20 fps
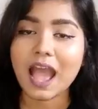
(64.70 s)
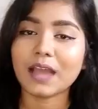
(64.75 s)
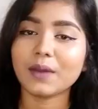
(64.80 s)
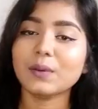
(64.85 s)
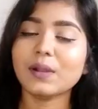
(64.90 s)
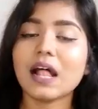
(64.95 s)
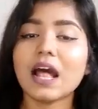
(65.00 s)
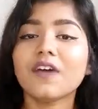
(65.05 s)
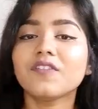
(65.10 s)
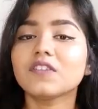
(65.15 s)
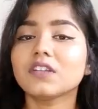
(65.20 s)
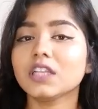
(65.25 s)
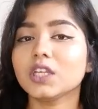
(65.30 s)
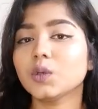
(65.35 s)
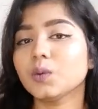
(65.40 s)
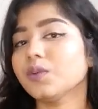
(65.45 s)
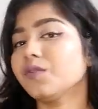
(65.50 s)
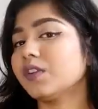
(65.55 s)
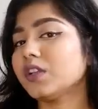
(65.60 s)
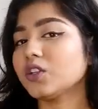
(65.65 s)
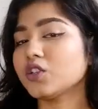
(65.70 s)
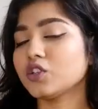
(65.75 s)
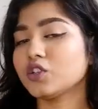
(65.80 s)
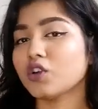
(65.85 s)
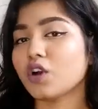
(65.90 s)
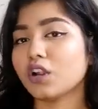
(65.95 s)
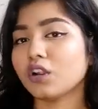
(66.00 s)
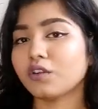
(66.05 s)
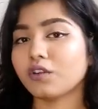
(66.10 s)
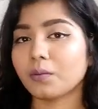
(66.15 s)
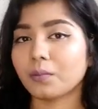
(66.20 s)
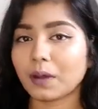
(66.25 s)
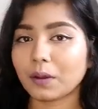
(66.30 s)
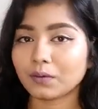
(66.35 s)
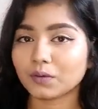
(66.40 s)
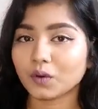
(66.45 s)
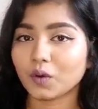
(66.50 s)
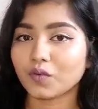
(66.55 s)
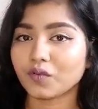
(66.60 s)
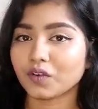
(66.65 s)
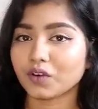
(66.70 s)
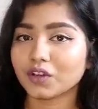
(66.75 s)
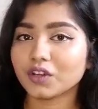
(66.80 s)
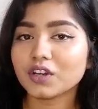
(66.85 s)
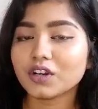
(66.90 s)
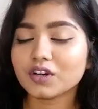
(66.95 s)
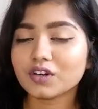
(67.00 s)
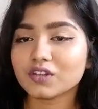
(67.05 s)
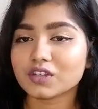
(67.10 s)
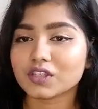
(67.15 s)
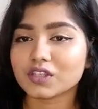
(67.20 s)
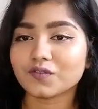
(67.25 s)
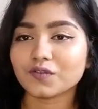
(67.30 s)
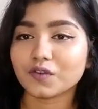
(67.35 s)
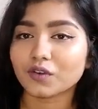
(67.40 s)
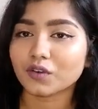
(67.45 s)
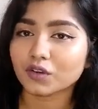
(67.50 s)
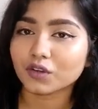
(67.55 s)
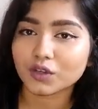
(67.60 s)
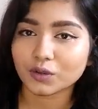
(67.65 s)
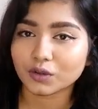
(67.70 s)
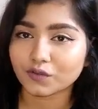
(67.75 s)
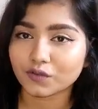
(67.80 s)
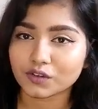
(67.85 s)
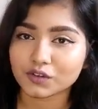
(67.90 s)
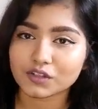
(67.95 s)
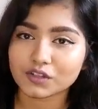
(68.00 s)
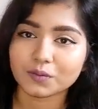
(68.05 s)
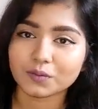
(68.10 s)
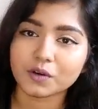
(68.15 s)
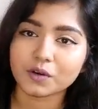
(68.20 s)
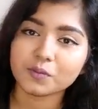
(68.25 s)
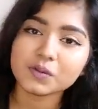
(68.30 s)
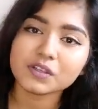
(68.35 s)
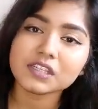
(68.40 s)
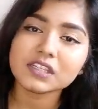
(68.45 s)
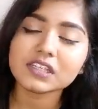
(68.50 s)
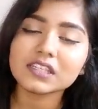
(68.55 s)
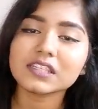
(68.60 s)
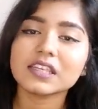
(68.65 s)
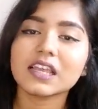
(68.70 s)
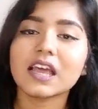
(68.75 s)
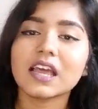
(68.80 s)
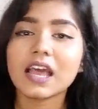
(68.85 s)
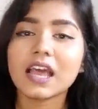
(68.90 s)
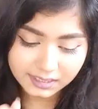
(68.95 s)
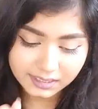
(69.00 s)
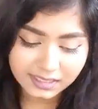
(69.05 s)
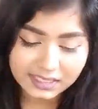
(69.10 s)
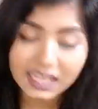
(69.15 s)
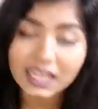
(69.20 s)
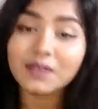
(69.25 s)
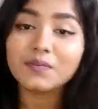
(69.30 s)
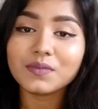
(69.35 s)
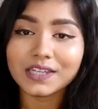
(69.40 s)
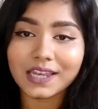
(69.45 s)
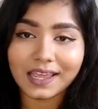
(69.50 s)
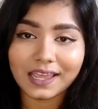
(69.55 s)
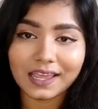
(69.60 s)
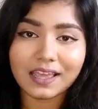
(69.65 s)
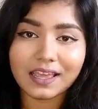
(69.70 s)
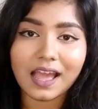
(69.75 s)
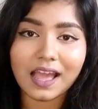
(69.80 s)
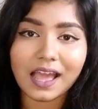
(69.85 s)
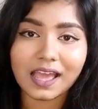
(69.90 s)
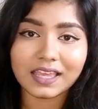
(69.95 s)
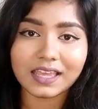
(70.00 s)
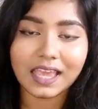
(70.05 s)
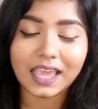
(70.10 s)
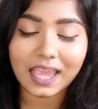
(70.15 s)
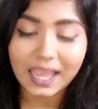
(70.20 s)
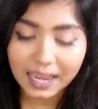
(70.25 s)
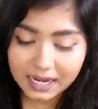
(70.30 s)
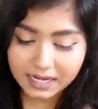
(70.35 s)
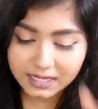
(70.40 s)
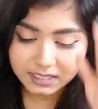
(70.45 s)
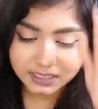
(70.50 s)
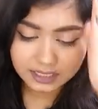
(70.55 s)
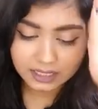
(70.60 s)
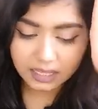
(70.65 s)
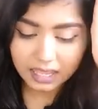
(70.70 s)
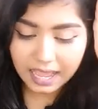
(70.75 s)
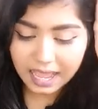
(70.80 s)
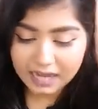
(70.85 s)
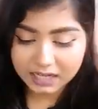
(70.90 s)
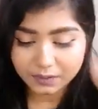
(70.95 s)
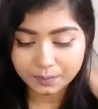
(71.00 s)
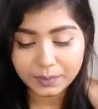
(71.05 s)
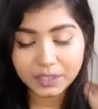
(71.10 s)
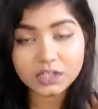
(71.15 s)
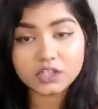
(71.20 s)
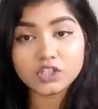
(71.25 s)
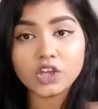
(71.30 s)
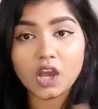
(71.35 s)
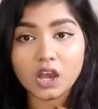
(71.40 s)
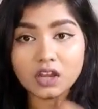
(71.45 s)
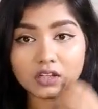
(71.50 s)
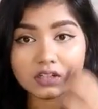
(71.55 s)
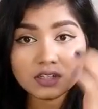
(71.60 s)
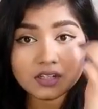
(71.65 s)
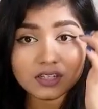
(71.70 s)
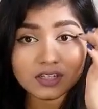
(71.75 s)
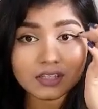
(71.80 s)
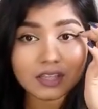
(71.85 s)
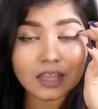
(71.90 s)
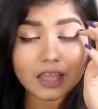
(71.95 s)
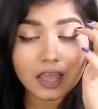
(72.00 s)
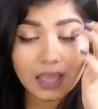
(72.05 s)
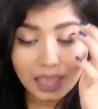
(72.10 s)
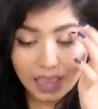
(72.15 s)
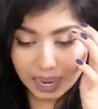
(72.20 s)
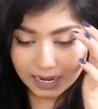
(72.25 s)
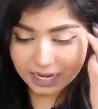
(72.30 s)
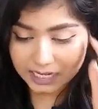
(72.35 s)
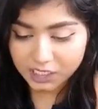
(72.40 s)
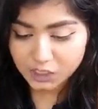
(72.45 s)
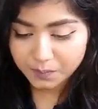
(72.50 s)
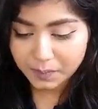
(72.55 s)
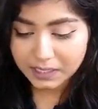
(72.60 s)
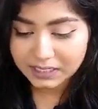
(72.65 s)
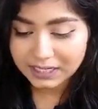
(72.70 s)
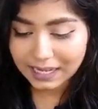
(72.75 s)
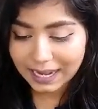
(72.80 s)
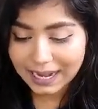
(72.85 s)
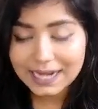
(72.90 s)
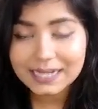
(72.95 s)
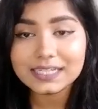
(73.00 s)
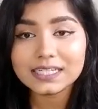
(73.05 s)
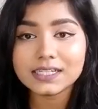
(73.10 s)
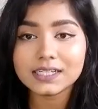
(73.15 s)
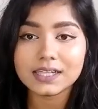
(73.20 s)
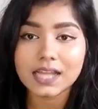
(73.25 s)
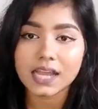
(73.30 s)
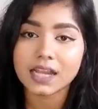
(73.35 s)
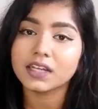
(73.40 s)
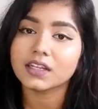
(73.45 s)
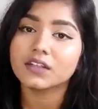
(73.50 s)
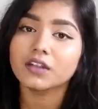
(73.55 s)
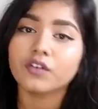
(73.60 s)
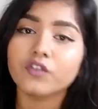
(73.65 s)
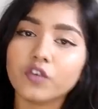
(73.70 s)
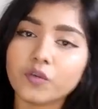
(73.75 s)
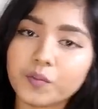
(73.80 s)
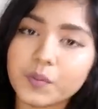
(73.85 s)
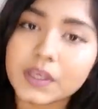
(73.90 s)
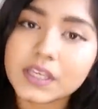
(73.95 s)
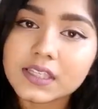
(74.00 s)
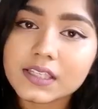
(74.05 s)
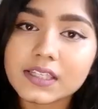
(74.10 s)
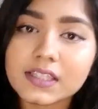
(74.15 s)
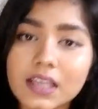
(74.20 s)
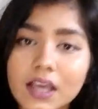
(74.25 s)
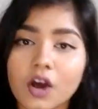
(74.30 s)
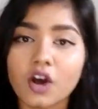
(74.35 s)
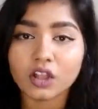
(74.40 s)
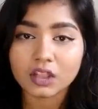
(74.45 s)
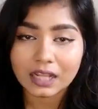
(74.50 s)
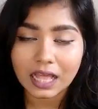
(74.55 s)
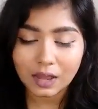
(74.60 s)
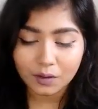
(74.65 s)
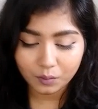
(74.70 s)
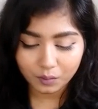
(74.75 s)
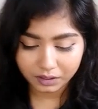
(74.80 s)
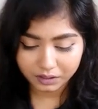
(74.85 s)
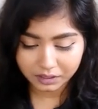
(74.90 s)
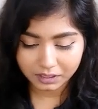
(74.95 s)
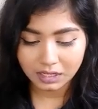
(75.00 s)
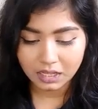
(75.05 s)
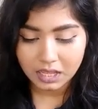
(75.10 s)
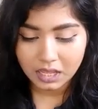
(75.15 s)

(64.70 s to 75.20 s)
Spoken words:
I will have the equivalent dollar amount over here just for universal purposes. Same day, I ate at McDonald's and I spent 89 rupees on that one.